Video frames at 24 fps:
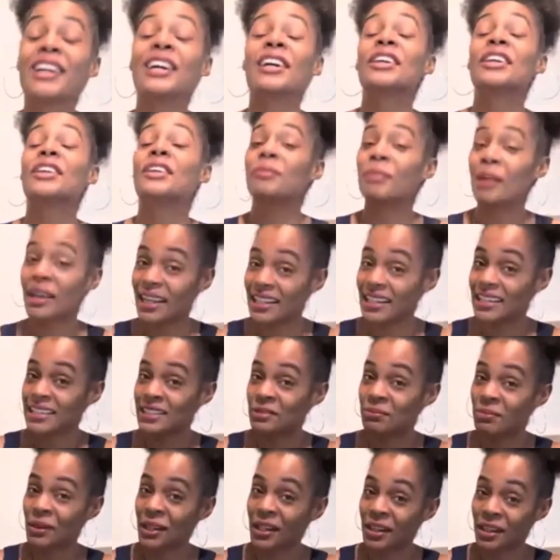Humanity is
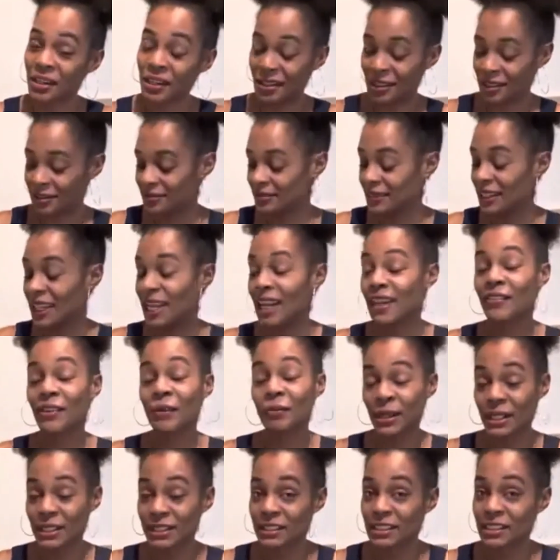being called. Every
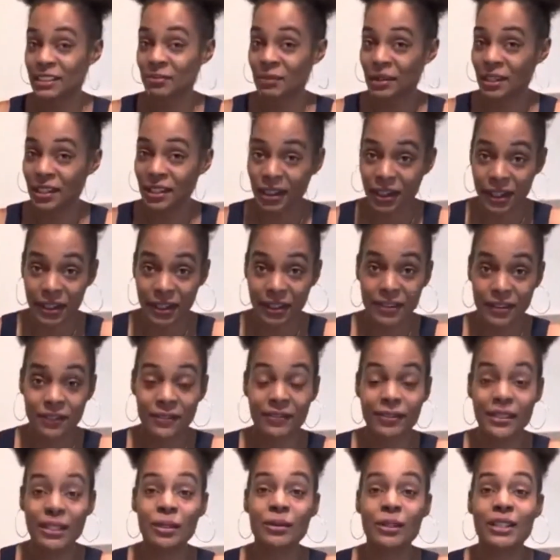person is being called.
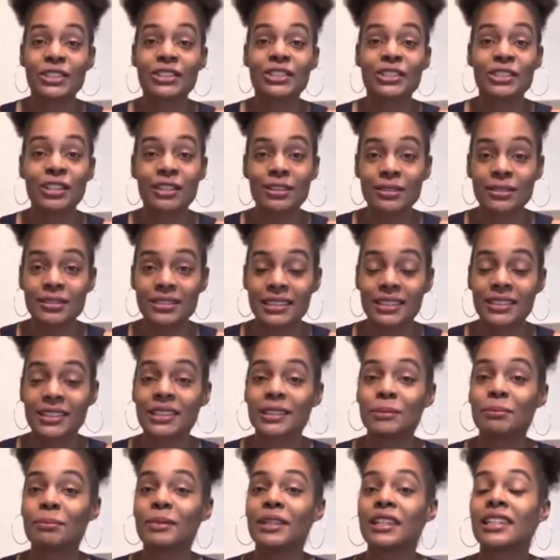Few are chosen
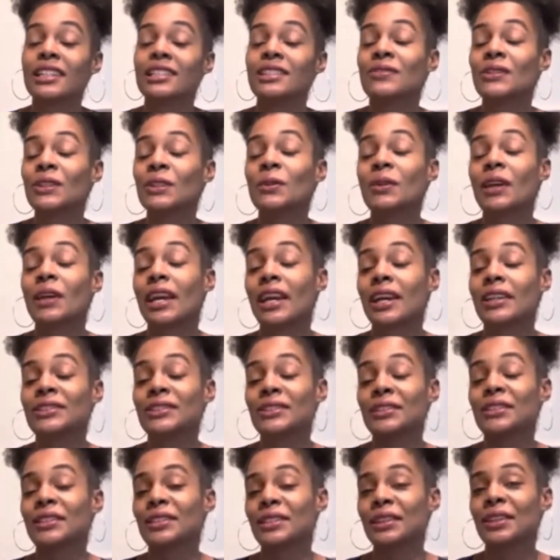because few
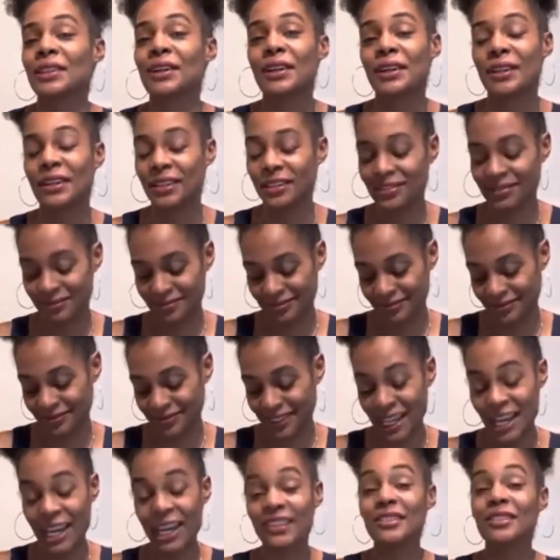answered the call.
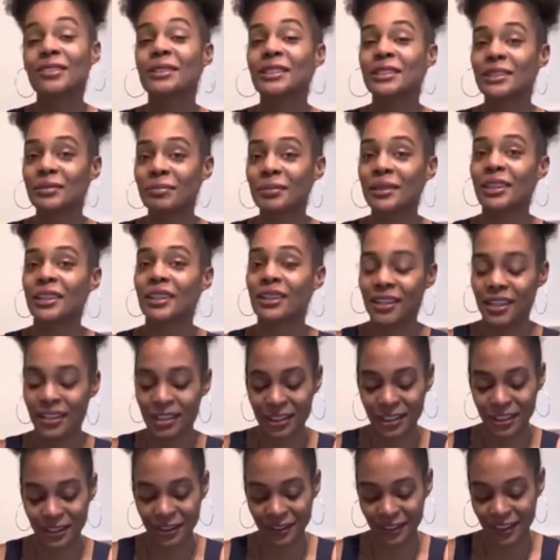Everyone's being
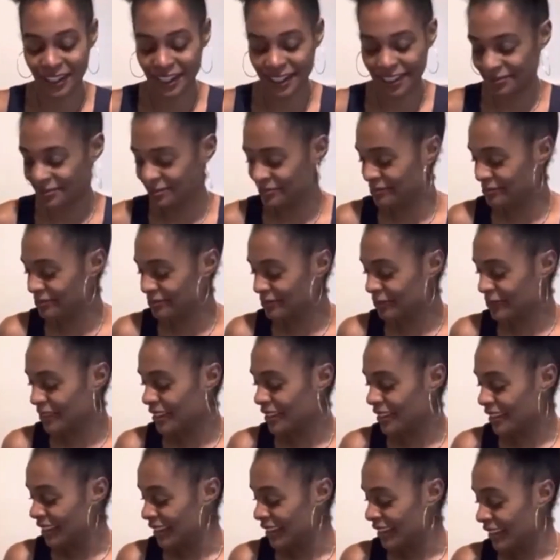called, right?
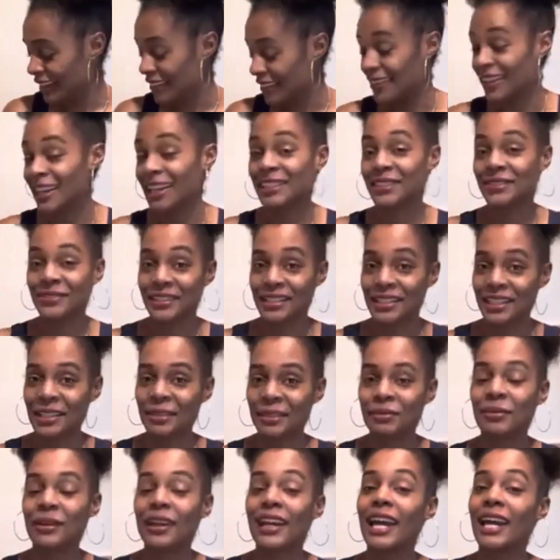That's funny,
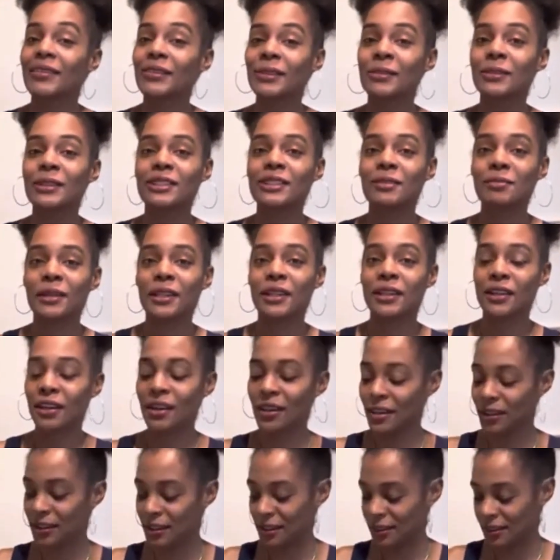but everyone's being
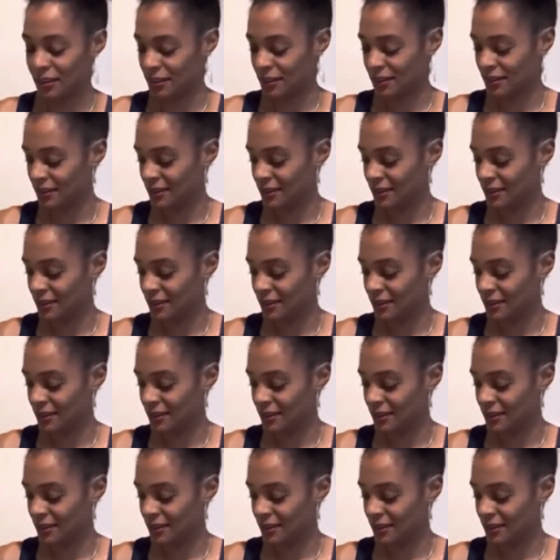called.